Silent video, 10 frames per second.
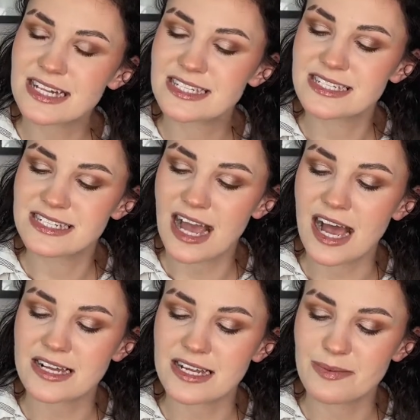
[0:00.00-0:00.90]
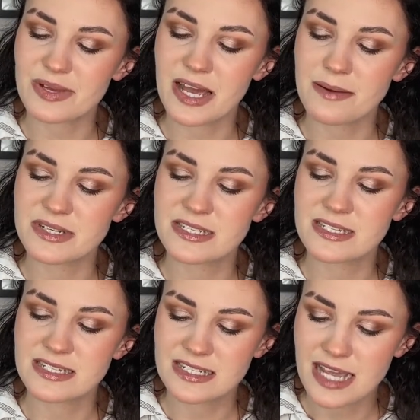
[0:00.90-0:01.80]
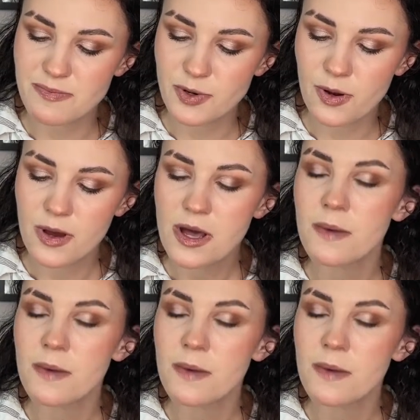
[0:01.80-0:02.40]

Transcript: it's not going to become a staple,